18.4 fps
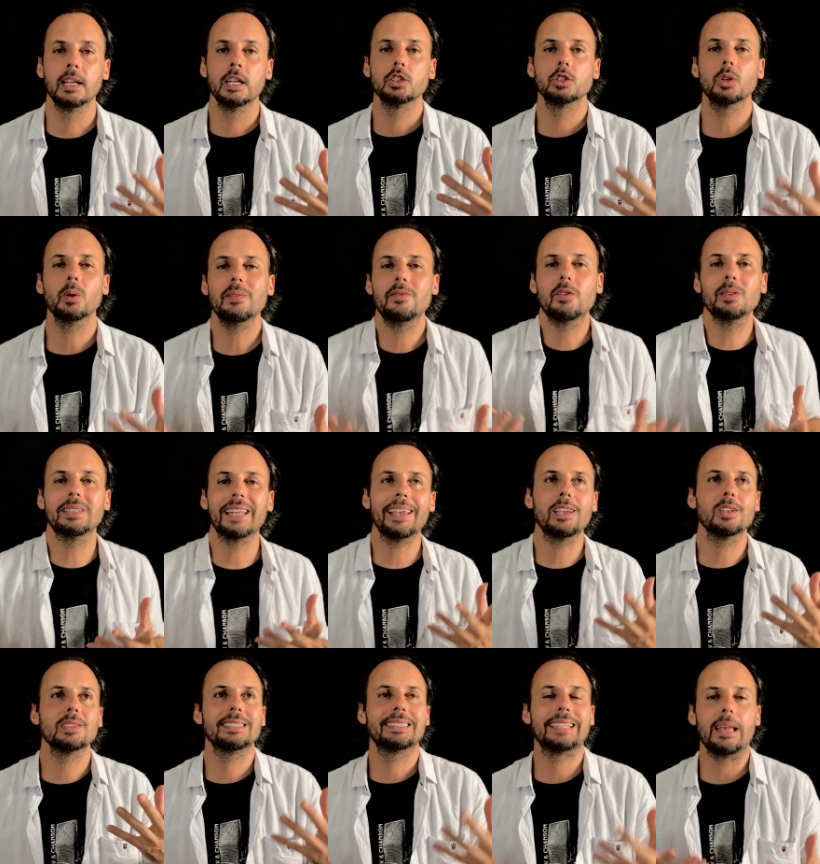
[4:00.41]
So if you take
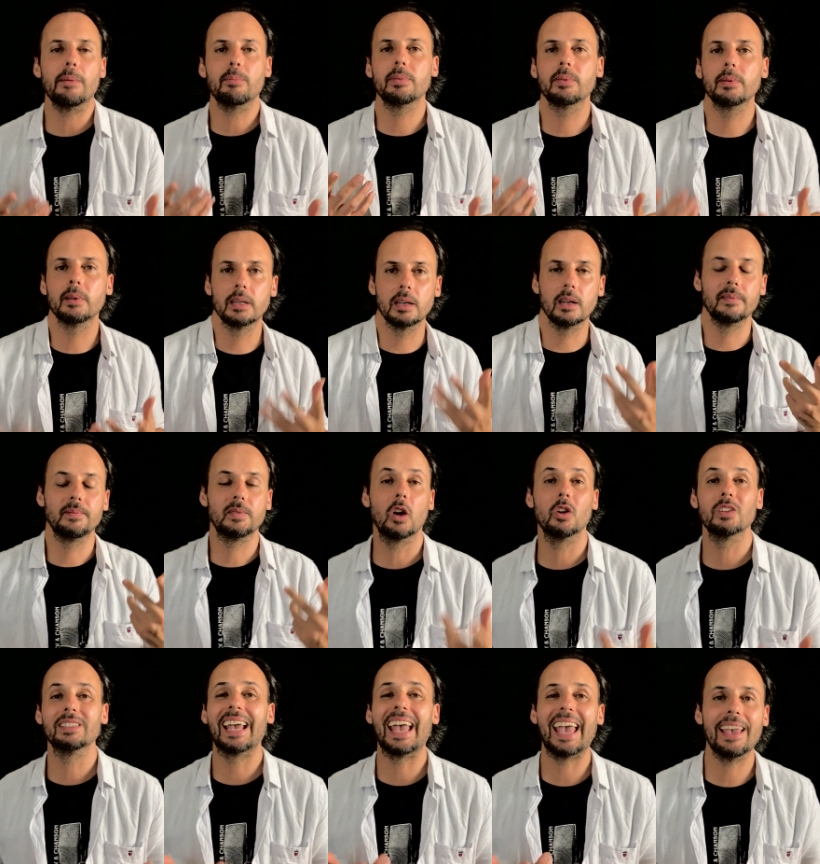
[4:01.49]
a step
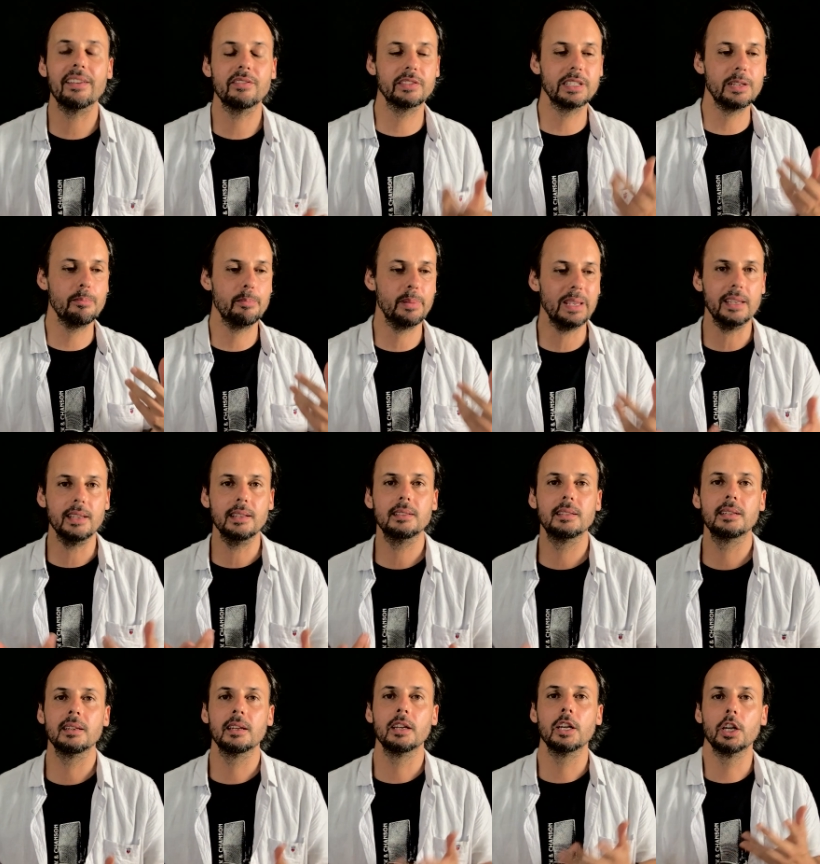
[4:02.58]
on every beat,
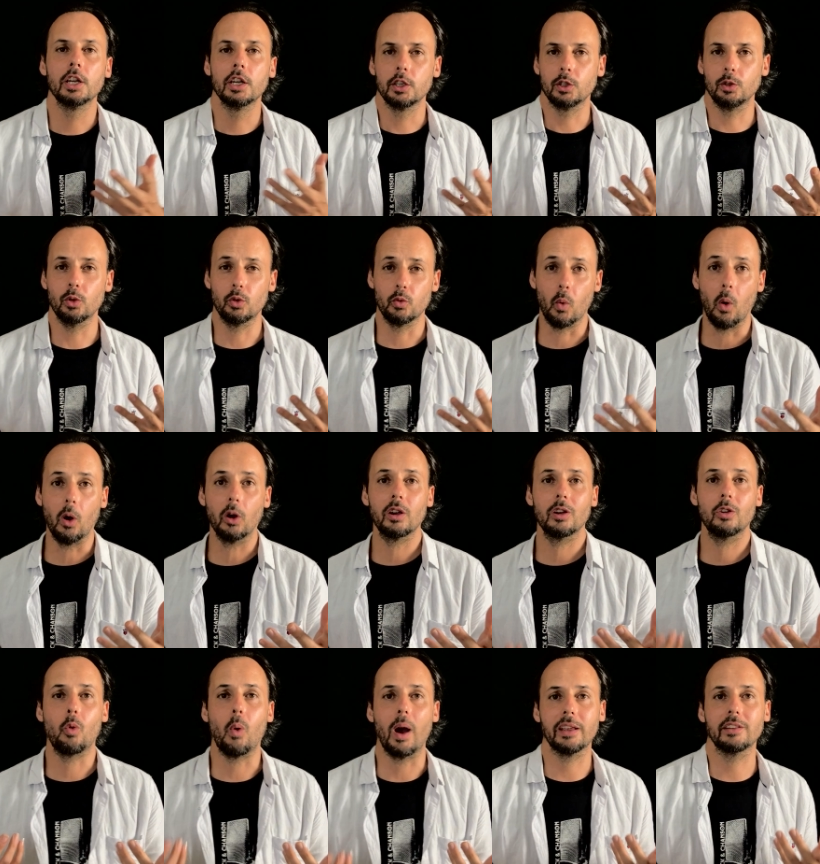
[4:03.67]
you'll walk
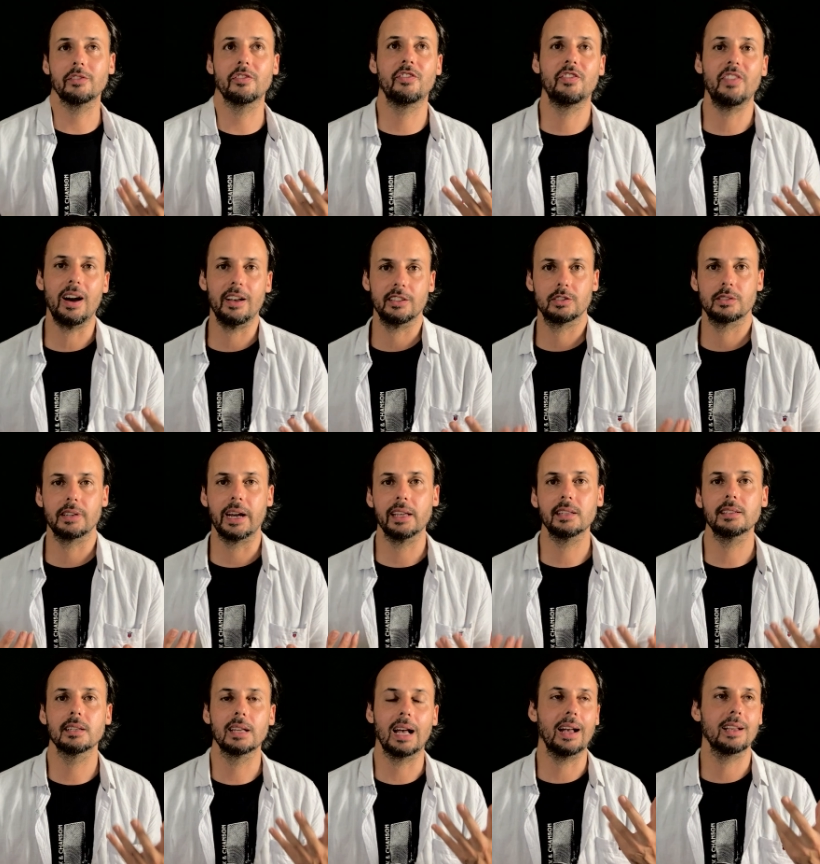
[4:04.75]
quite fast, right?
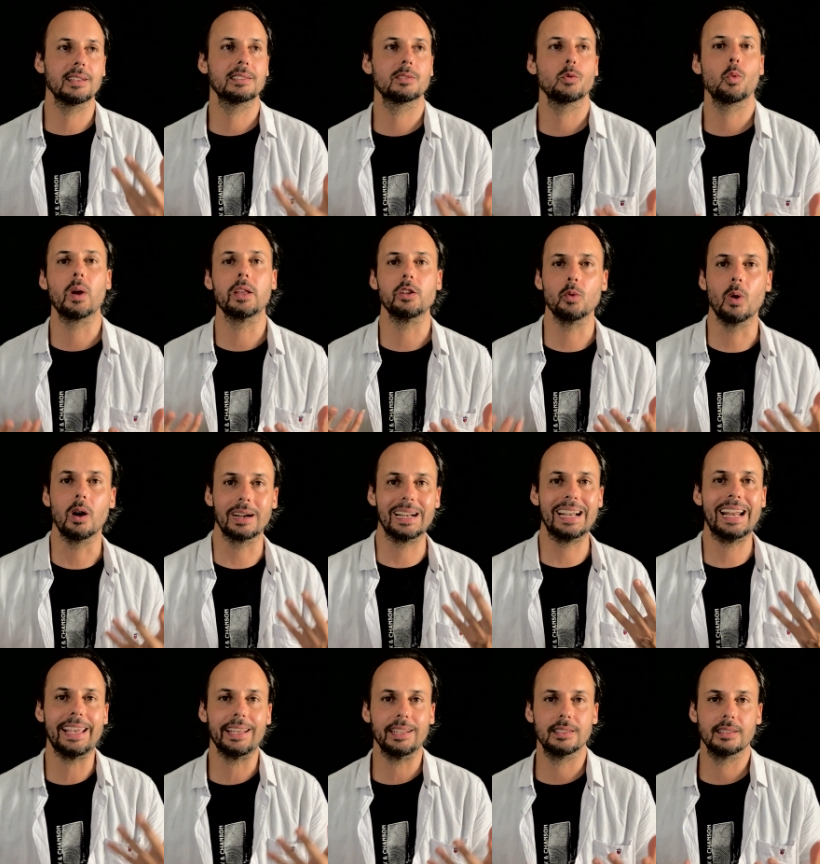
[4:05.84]
As when you are
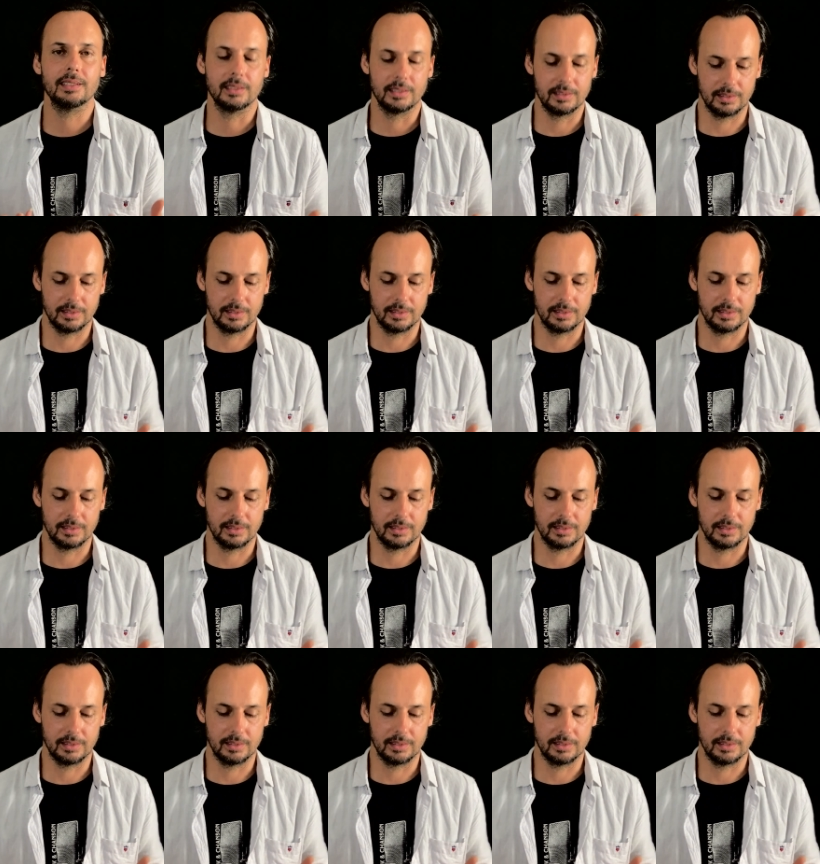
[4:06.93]
late.